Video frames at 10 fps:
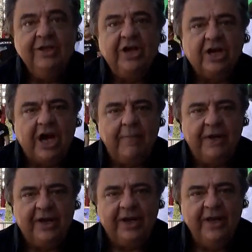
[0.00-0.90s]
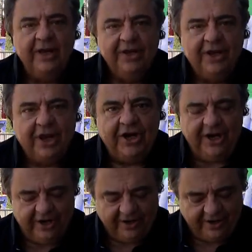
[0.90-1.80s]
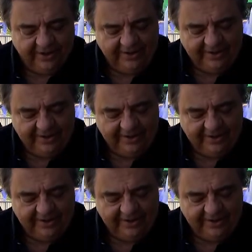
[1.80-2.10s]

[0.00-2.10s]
they're coming, they're here.